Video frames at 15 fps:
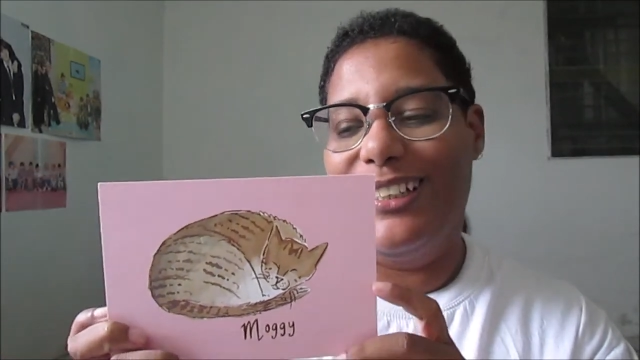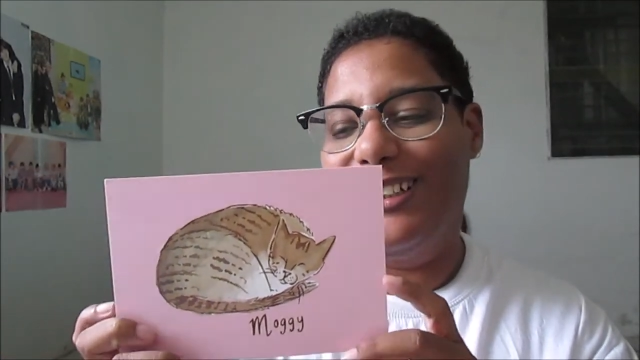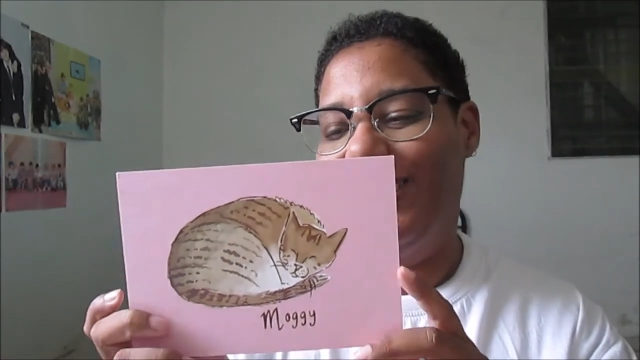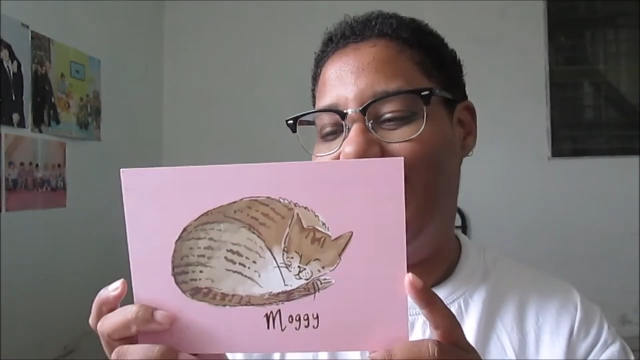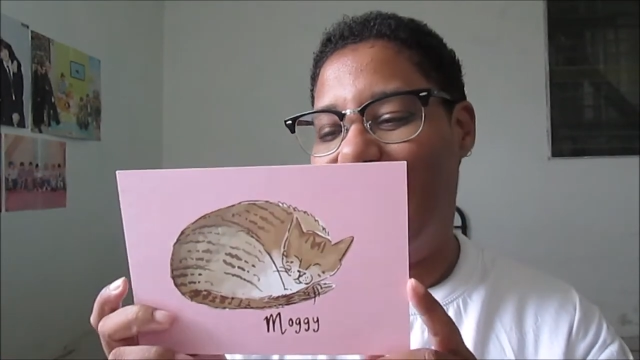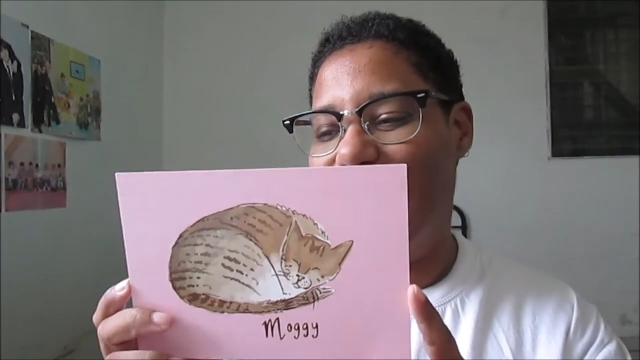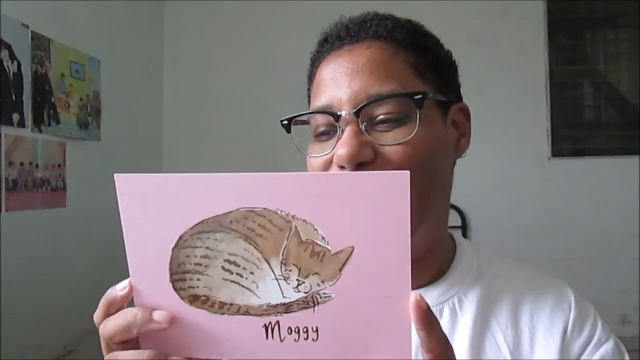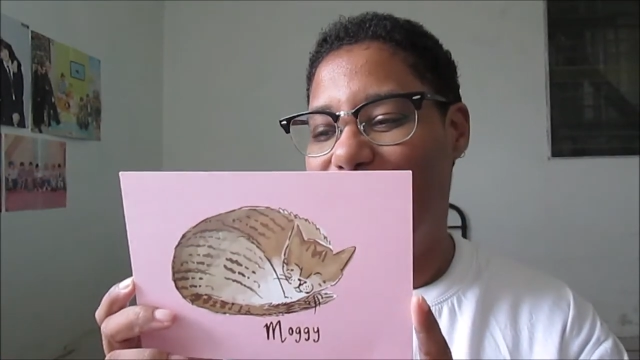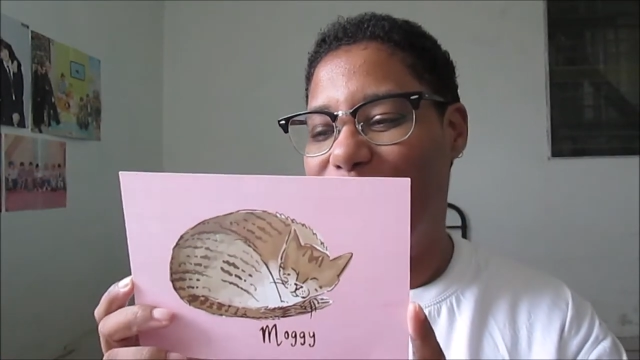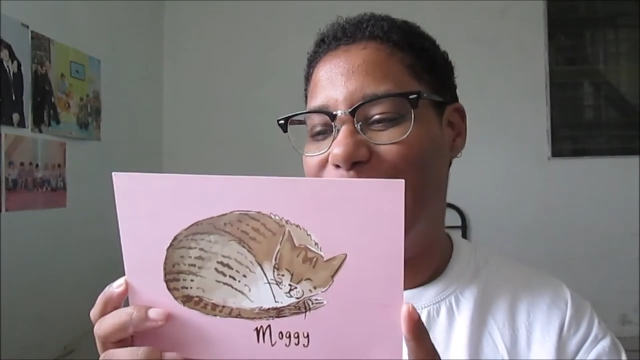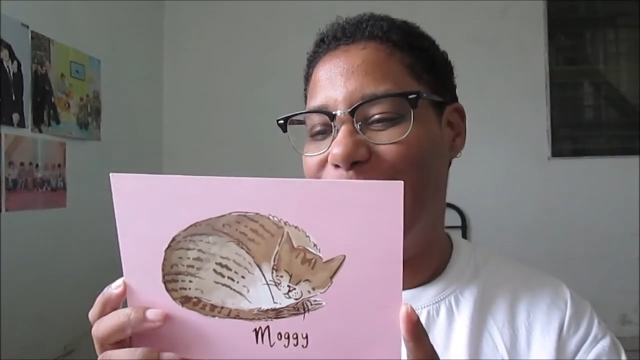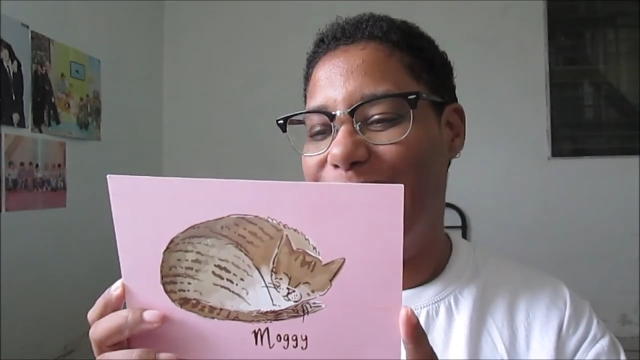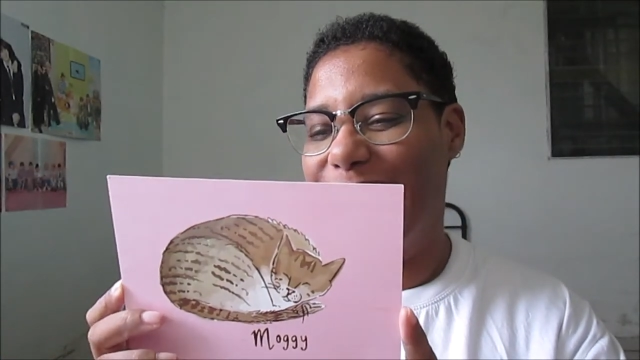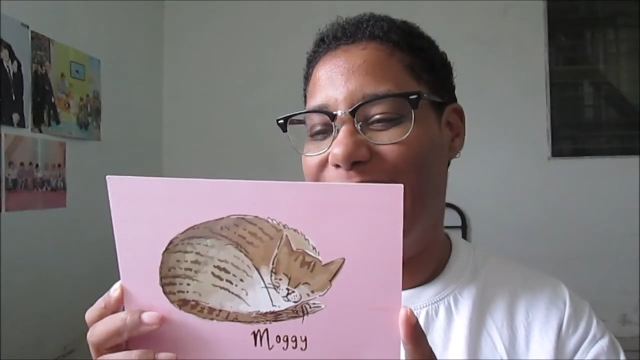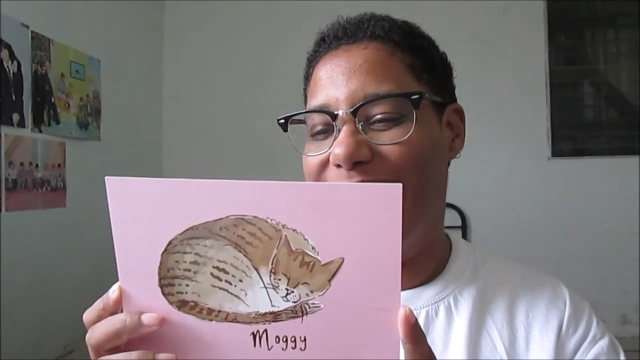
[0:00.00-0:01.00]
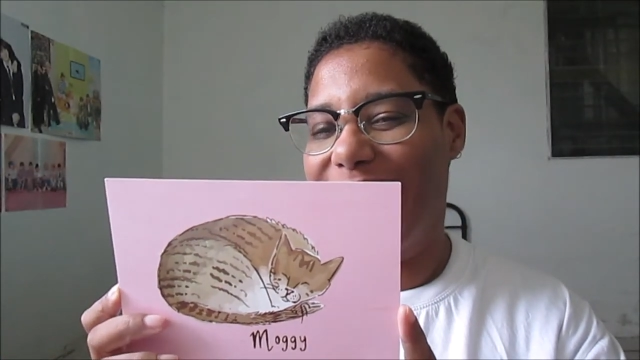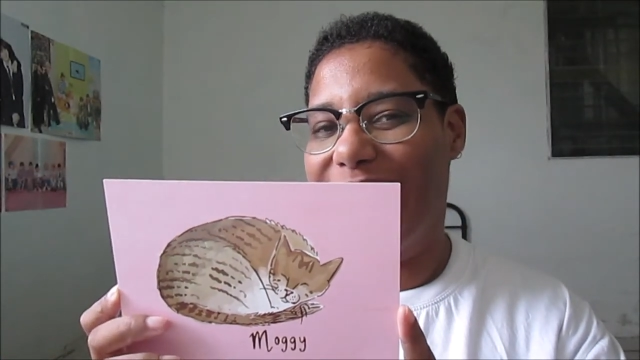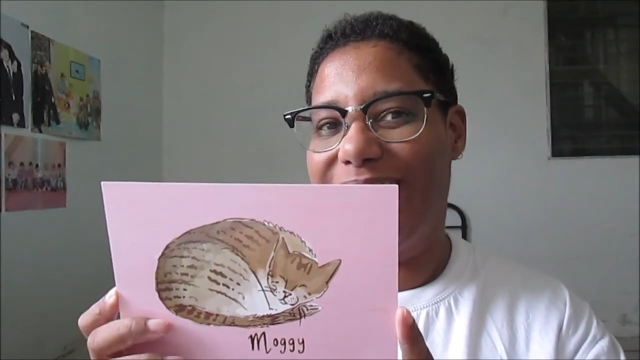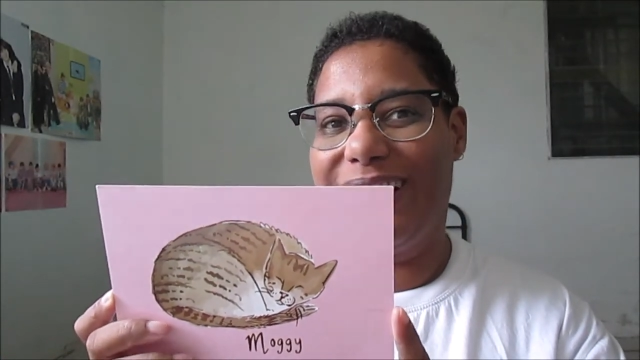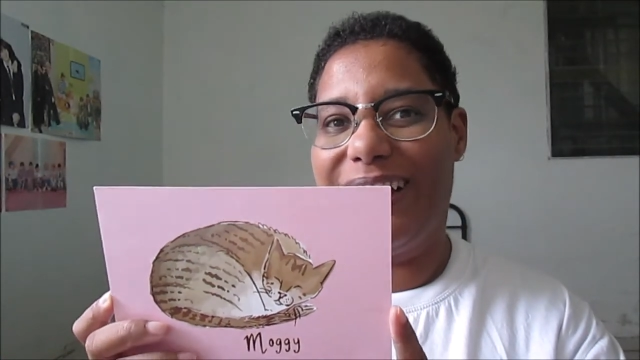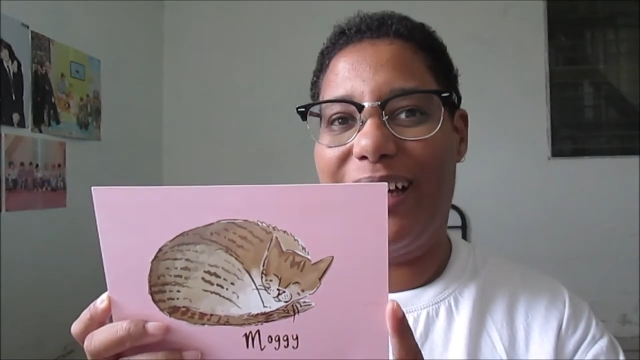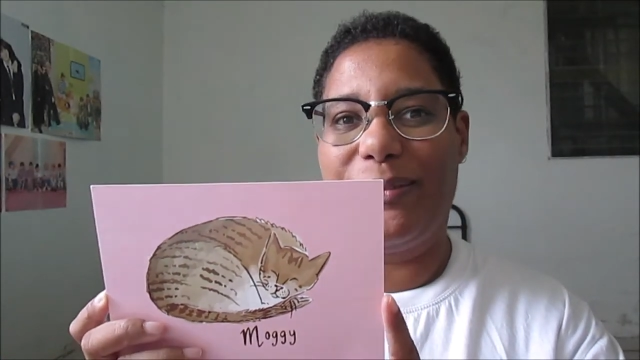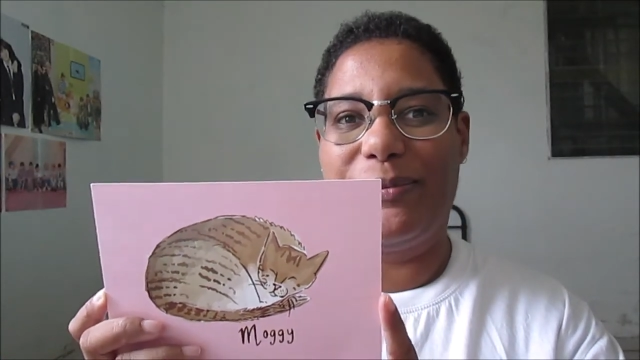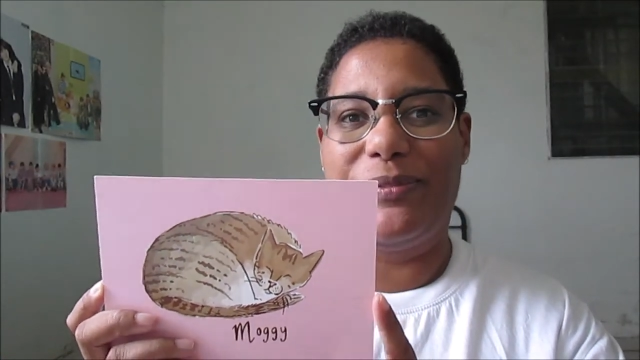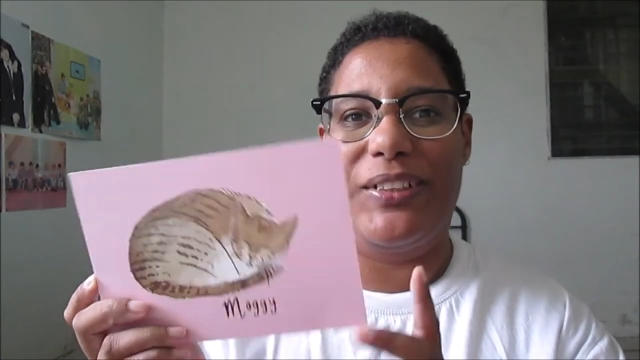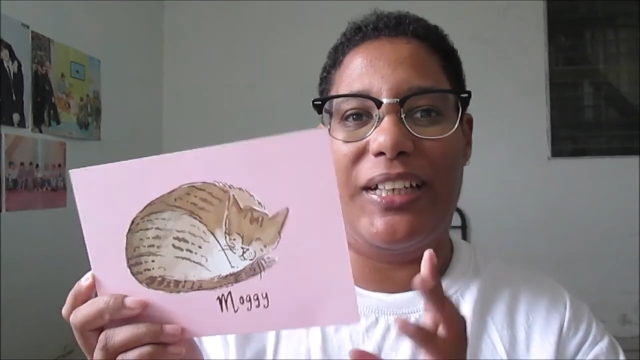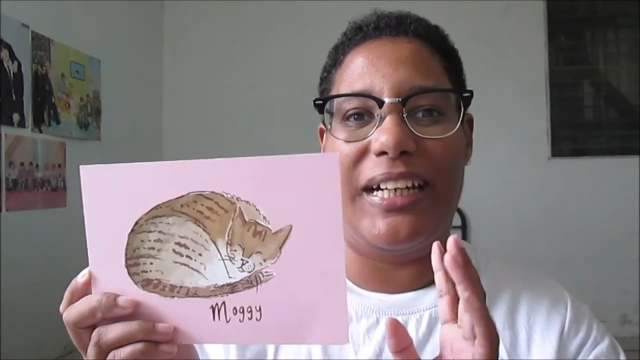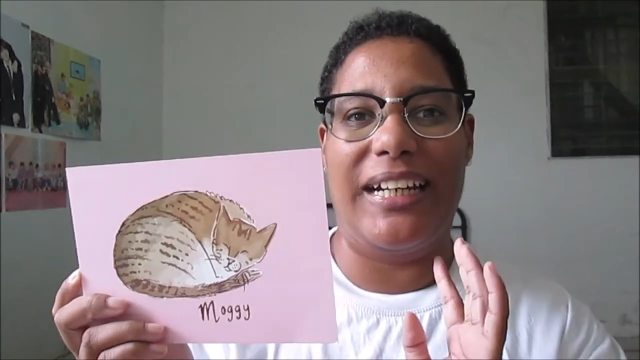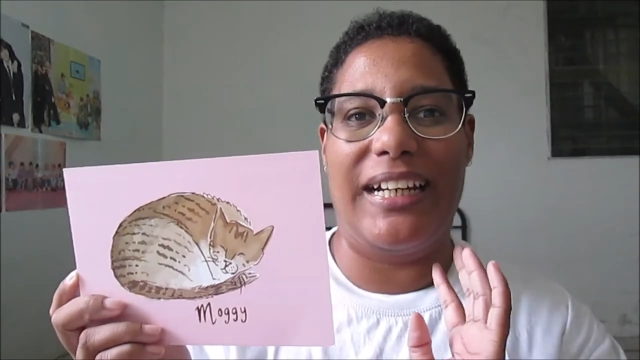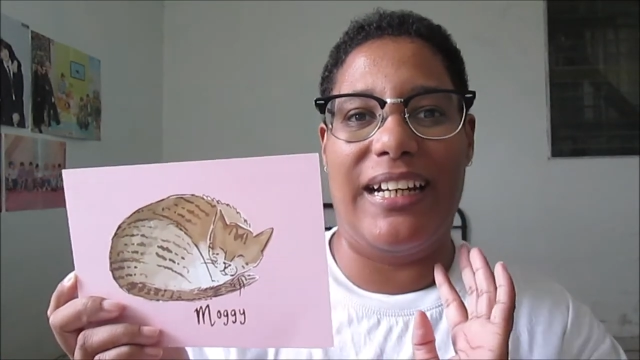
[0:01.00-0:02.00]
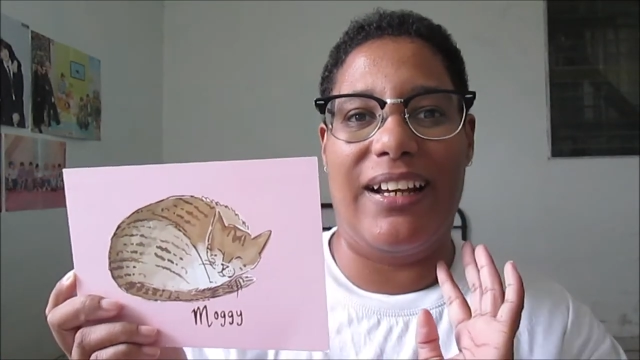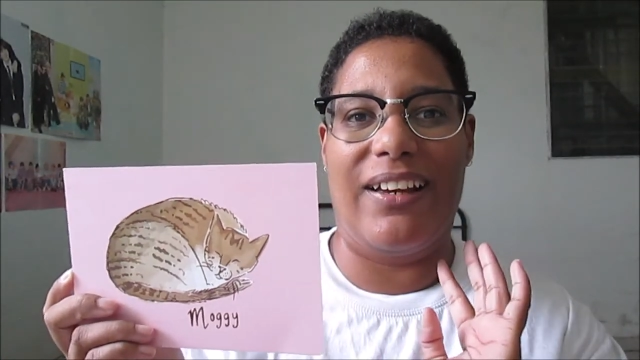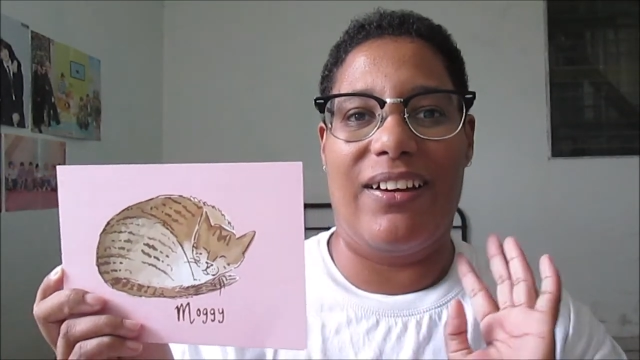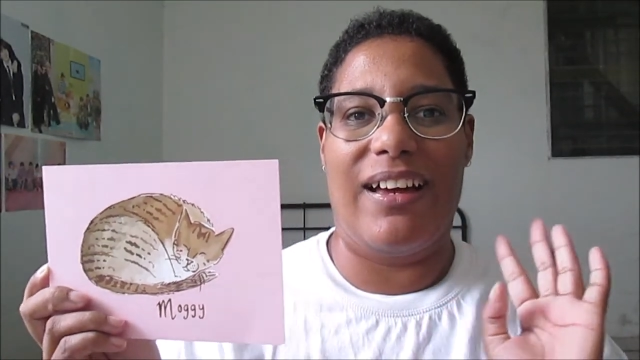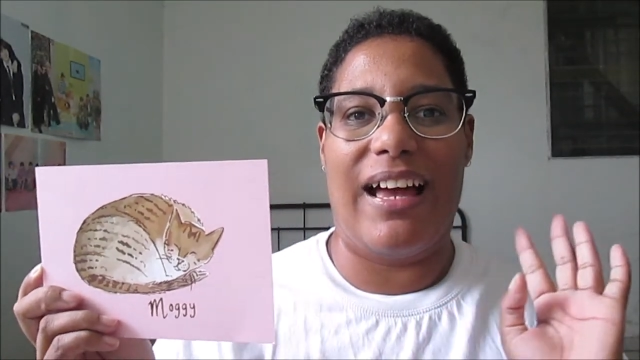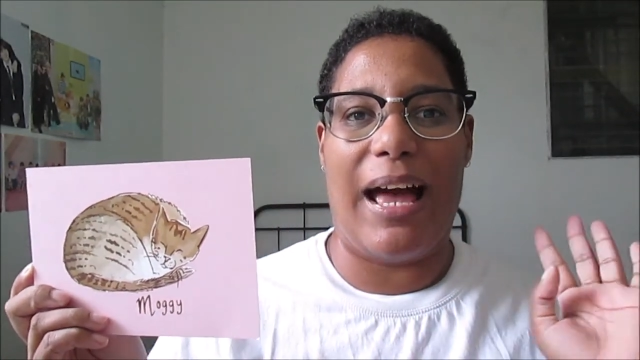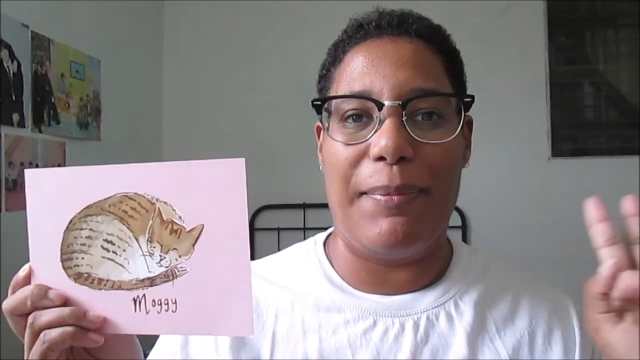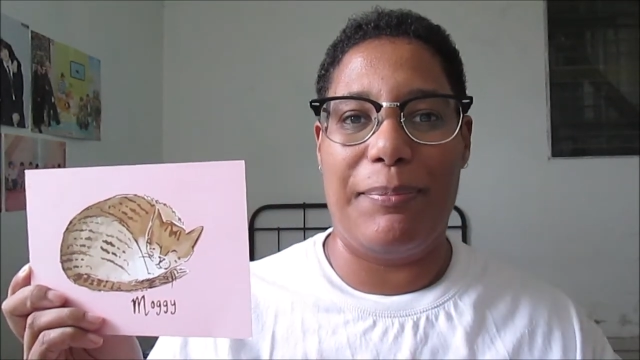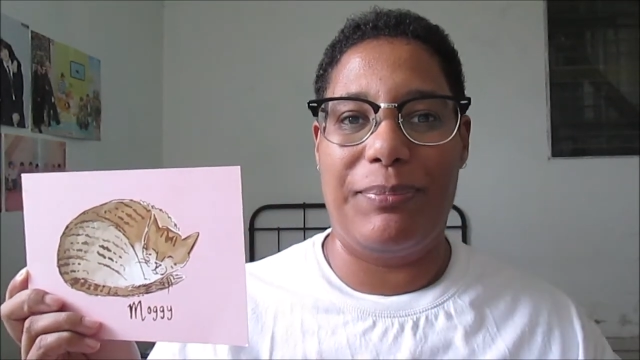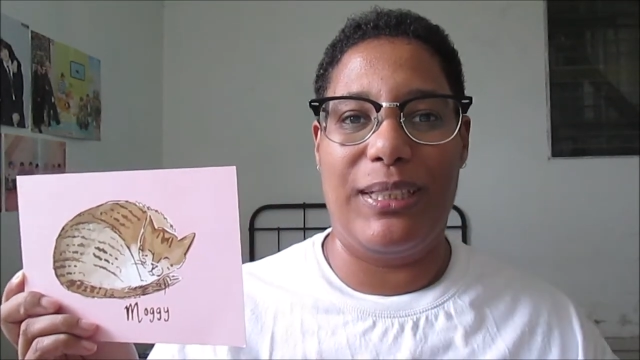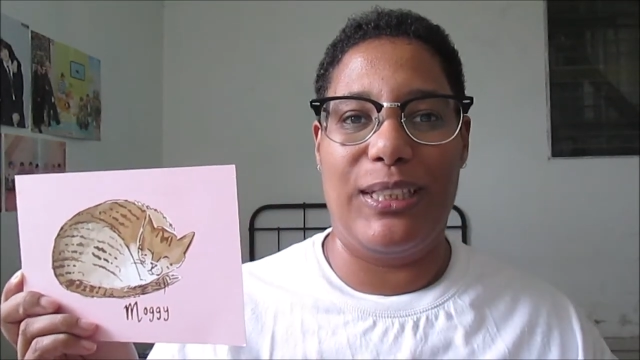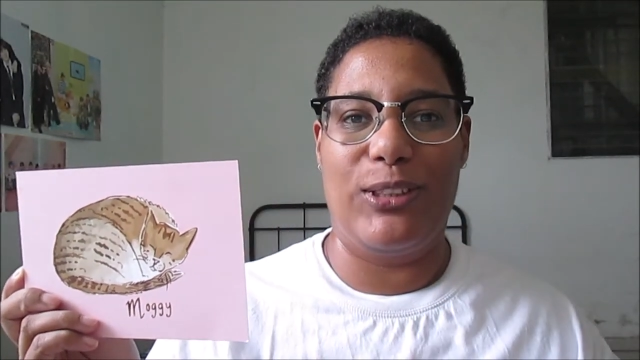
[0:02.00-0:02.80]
So I'm very happy